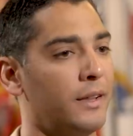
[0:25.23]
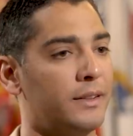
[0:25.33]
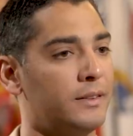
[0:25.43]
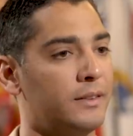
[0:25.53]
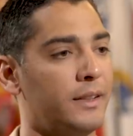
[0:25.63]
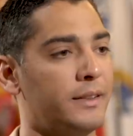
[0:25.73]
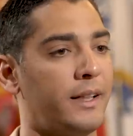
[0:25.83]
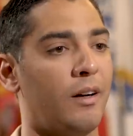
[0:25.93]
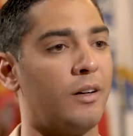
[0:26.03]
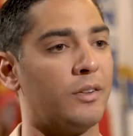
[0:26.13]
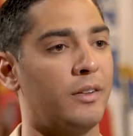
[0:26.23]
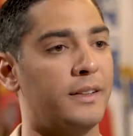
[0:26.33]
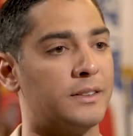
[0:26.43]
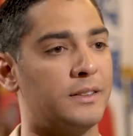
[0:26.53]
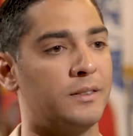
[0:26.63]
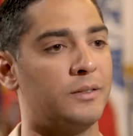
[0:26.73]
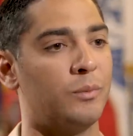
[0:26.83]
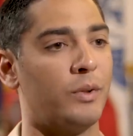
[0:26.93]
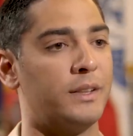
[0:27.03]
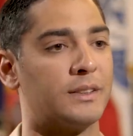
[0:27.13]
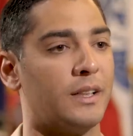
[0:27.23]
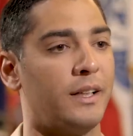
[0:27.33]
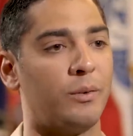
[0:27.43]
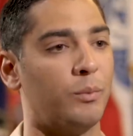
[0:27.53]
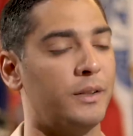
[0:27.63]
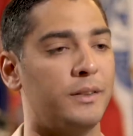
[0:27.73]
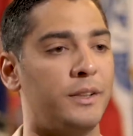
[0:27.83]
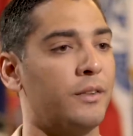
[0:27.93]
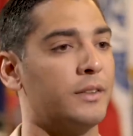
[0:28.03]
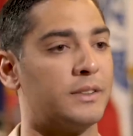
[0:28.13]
grit and character isn't what it's like when, you know, the